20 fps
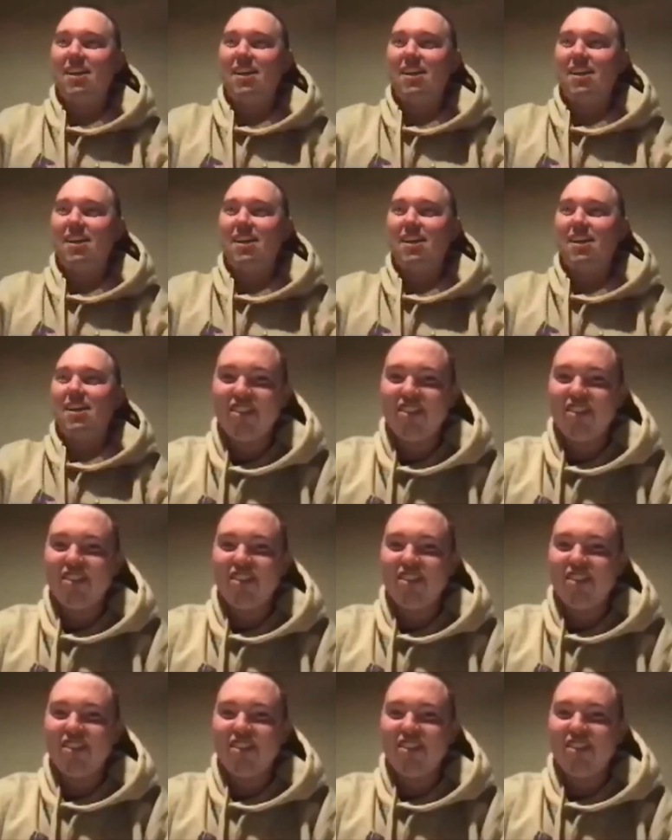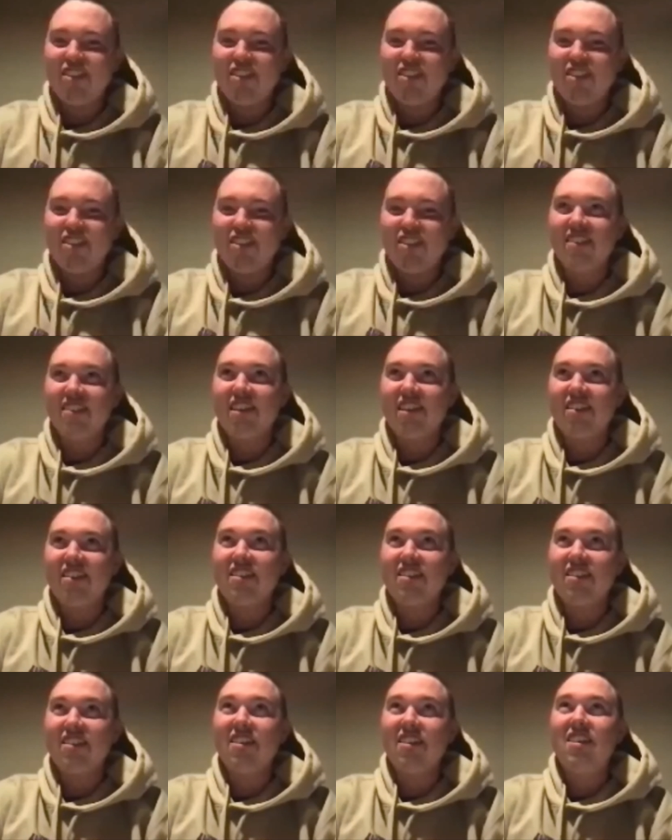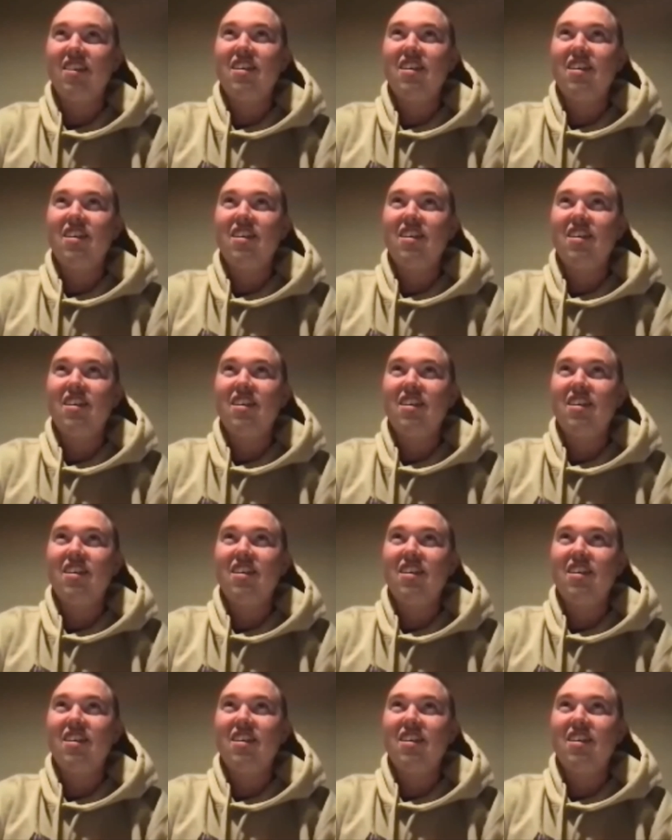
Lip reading: Carolina University exactly.